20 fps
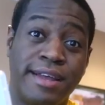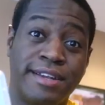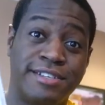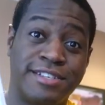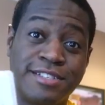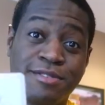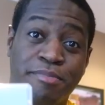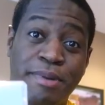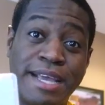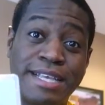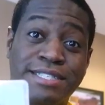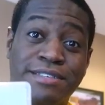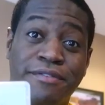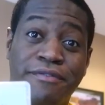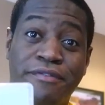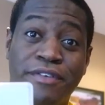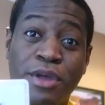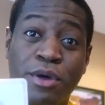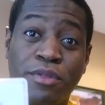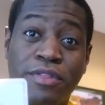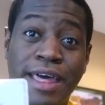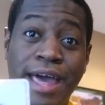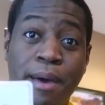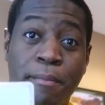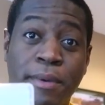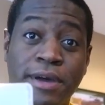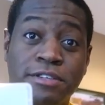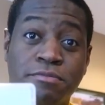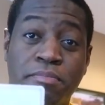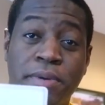just makes it feel
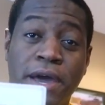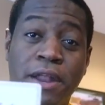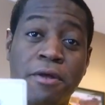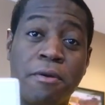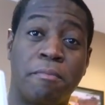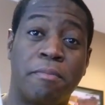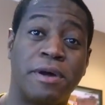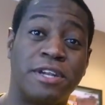that much better.